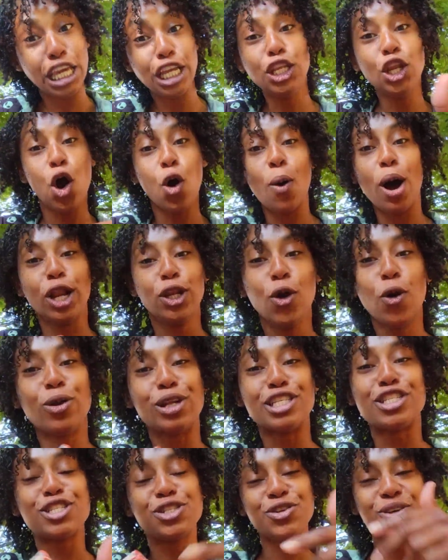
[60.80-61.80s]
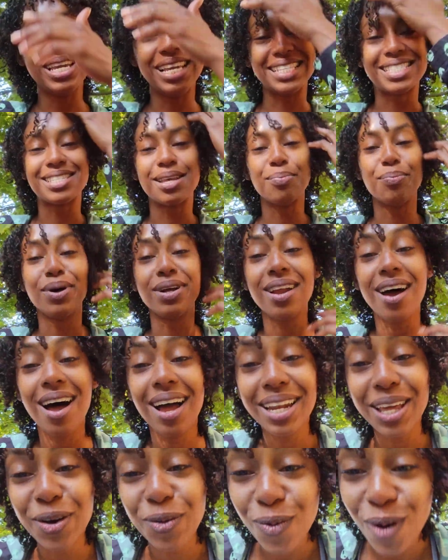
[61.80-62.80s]
He know I know the streets, but
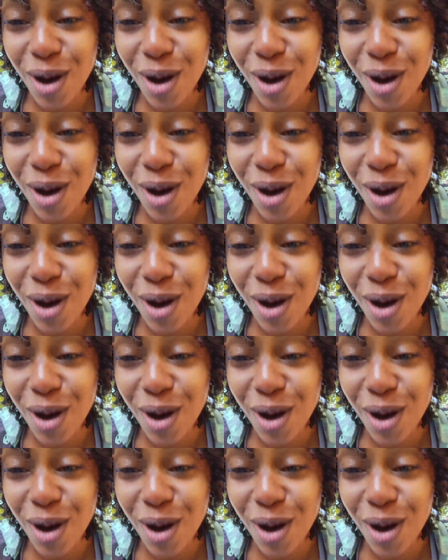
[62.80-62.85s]
all he